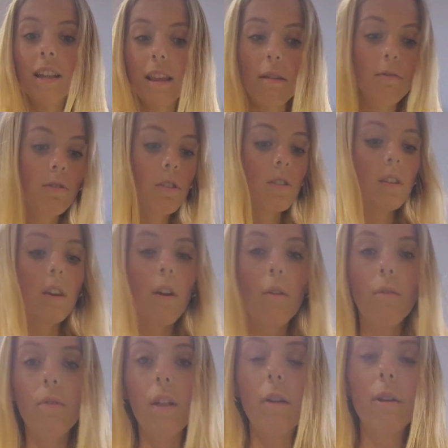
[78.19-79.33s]
that was just the
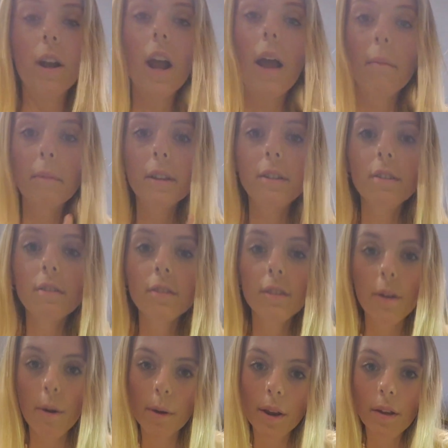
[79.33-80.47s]
oat flour. I'm going to do the
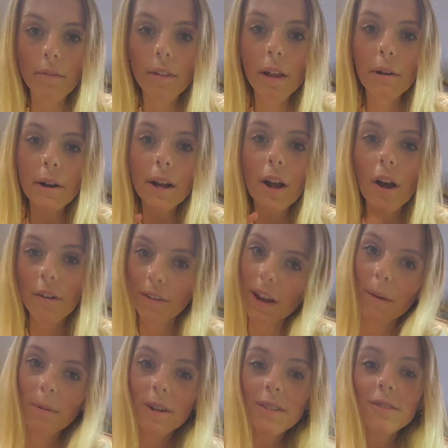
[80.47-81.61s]
coconut flour off
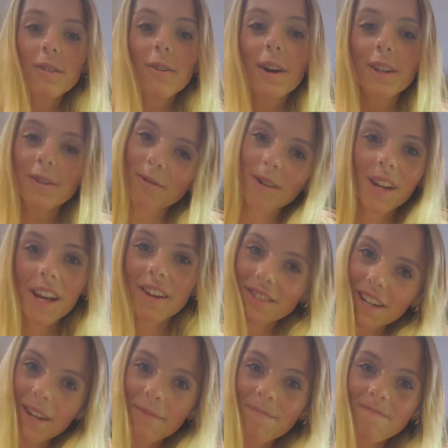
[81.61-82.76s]
camera so I don't run out of
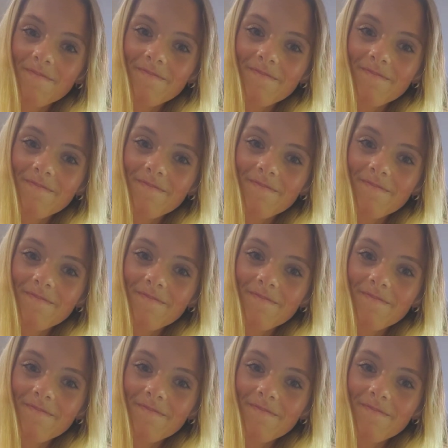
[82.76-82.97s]
time.